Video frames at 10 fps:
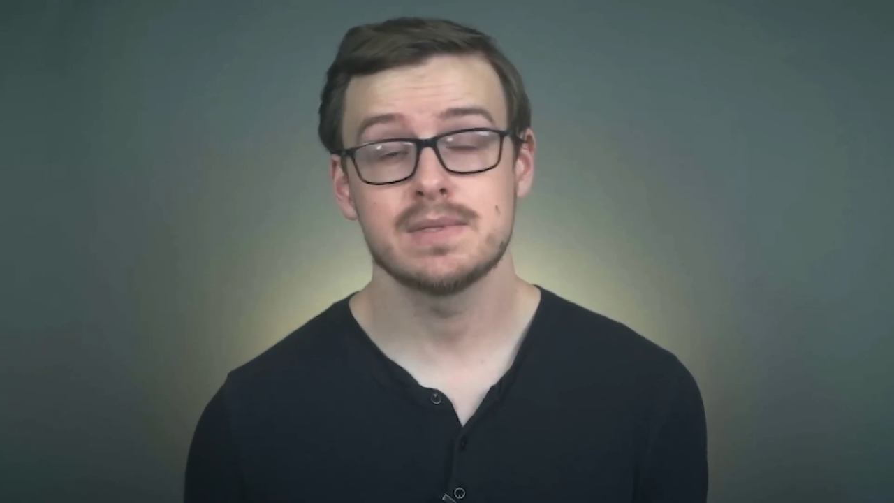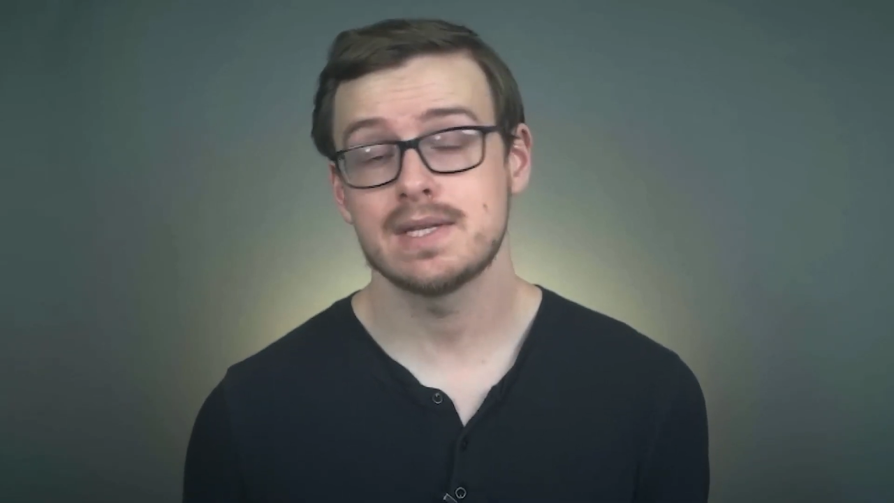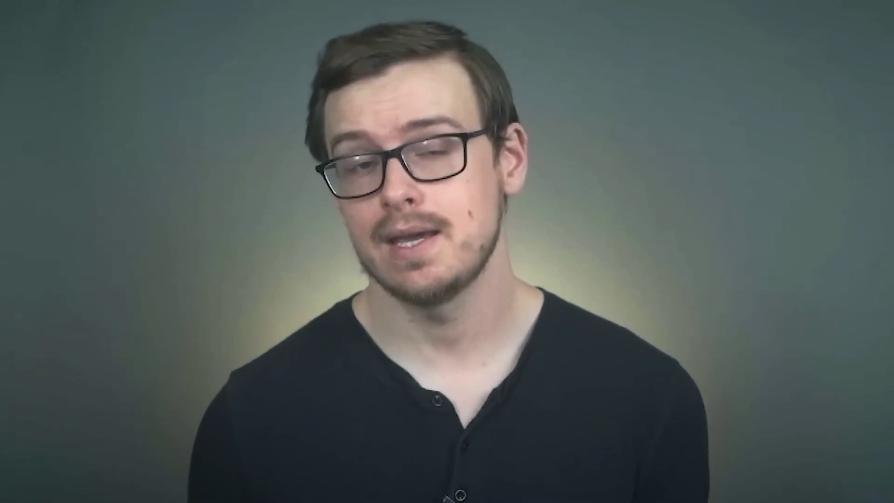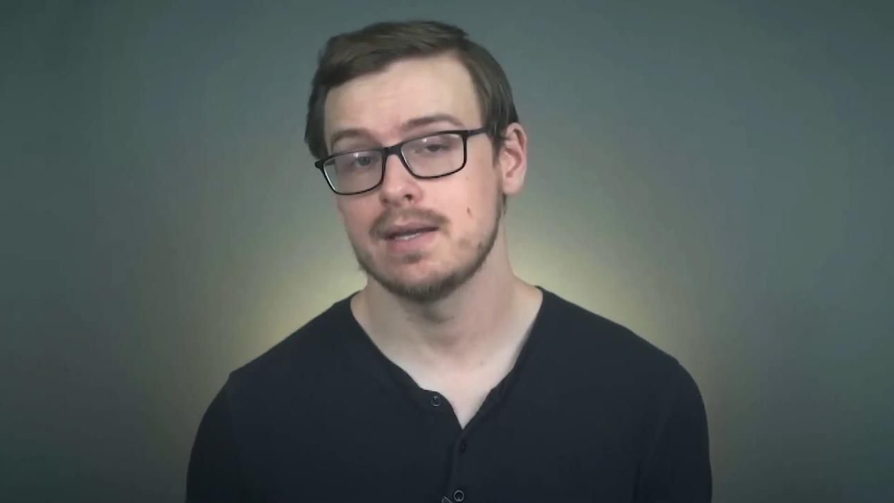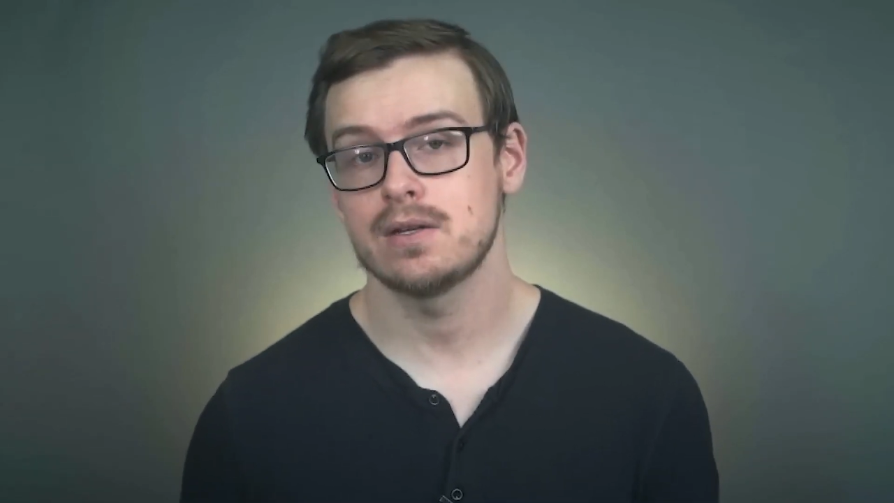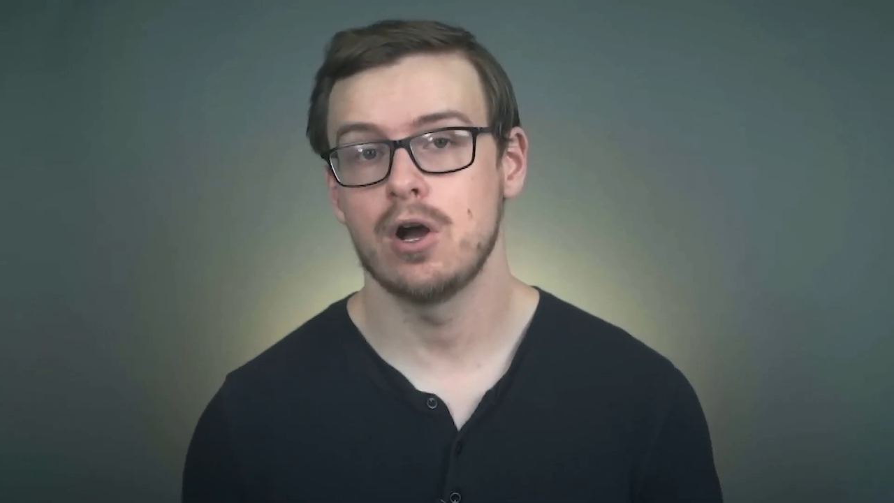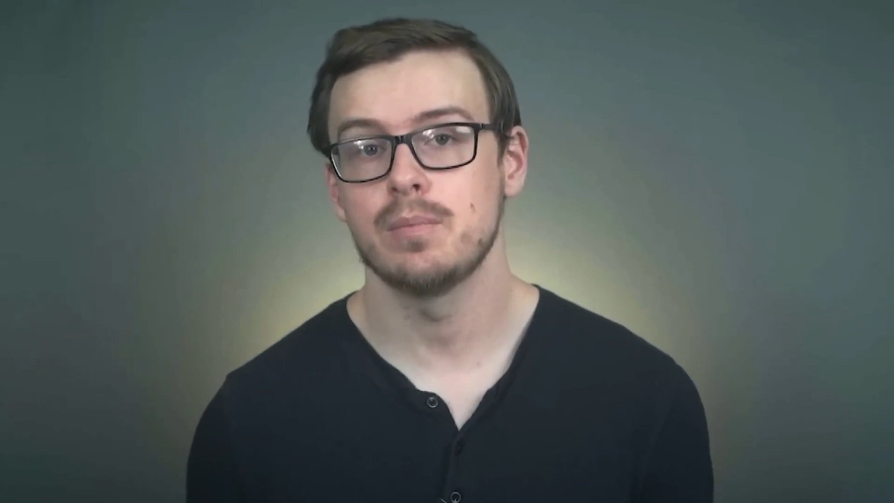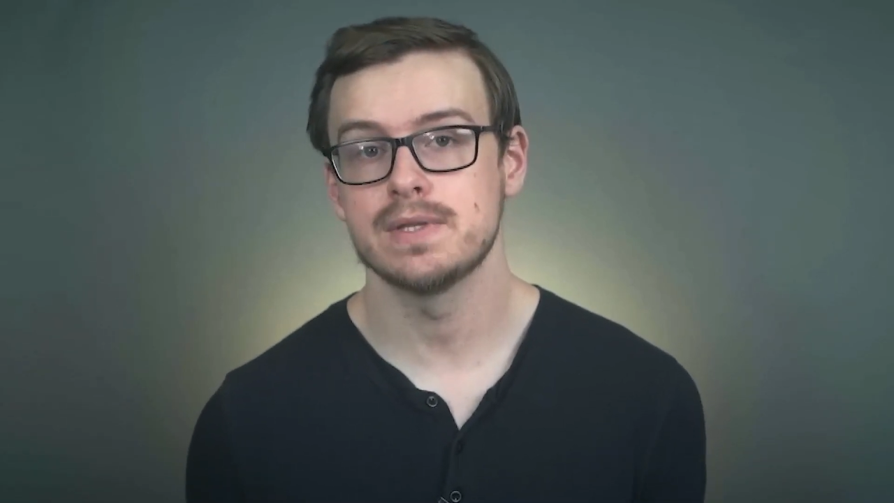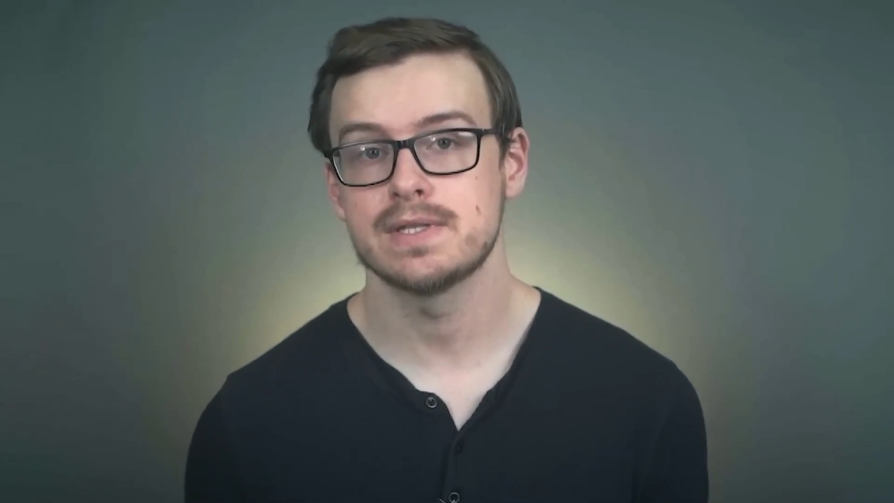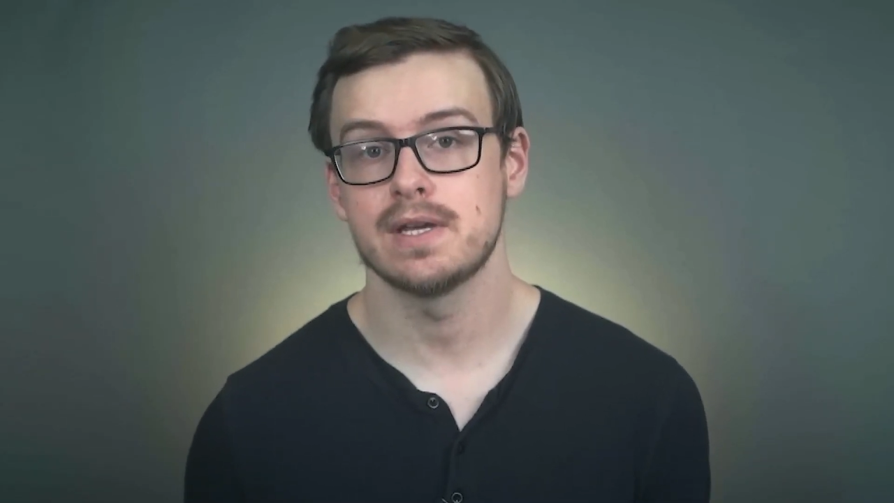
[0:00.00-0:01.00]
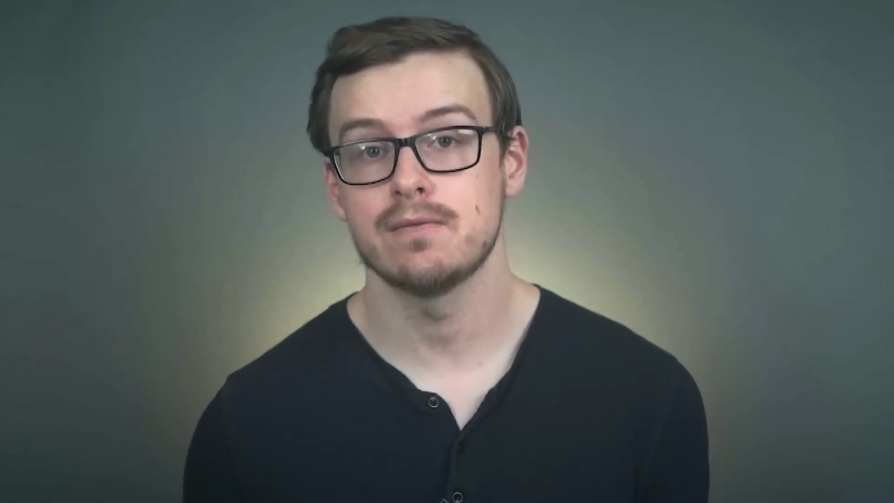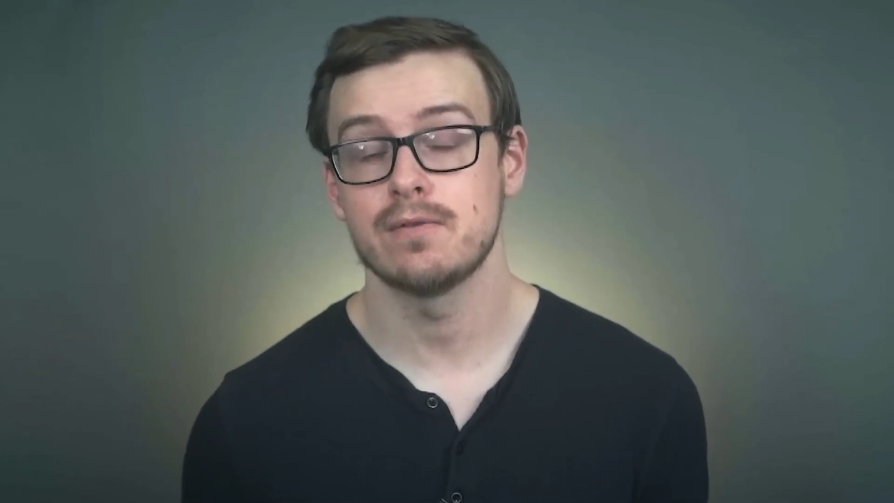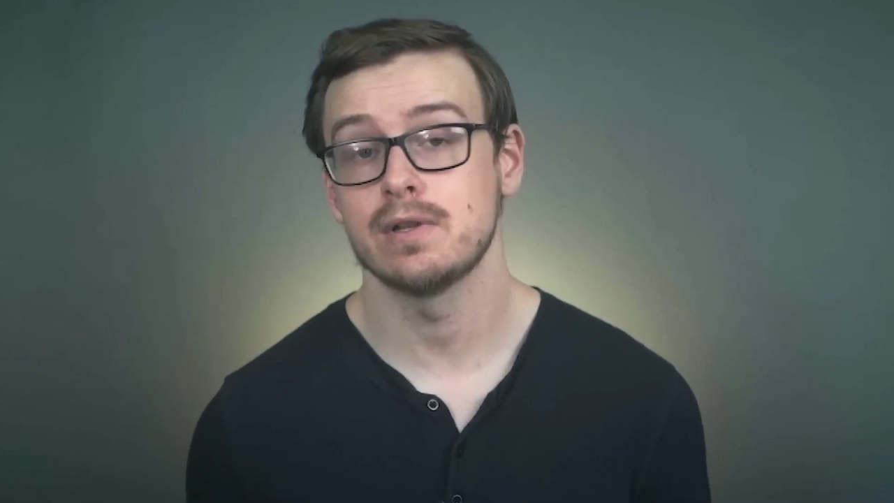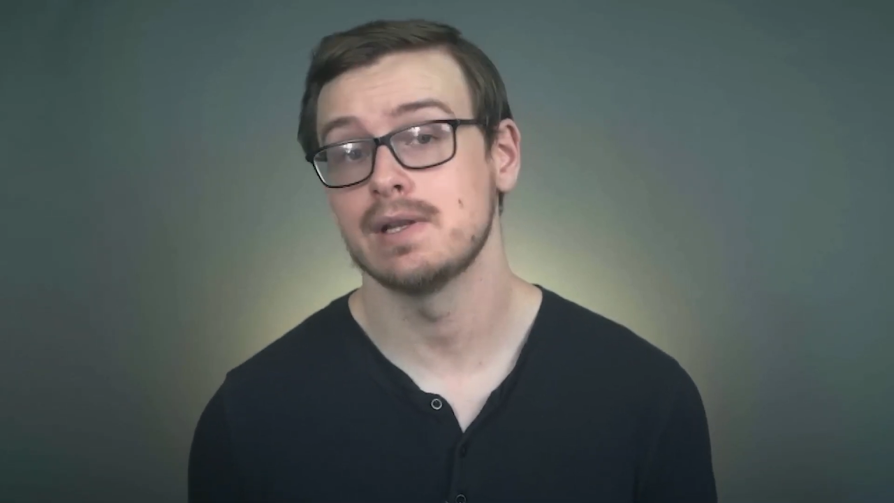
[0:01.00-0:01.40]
can compensate for the